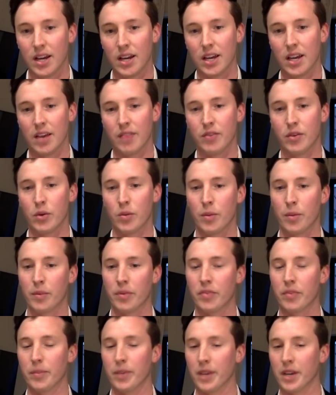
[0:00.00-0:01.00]
If you remember
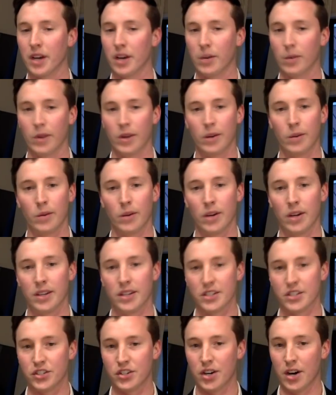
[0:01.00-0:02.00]
from Econ 101,
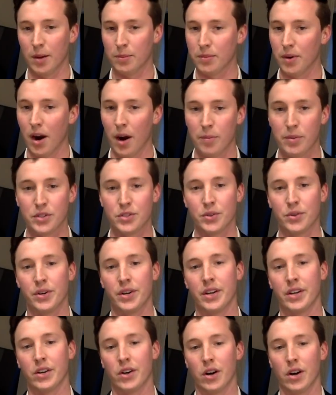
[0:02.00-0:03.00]
this is your
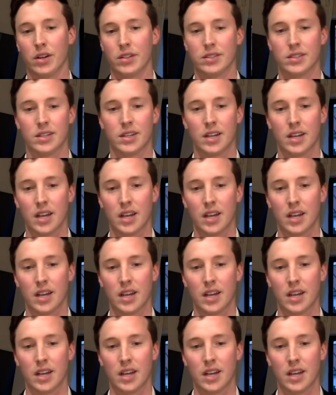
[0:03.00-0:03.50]
opportunity cost.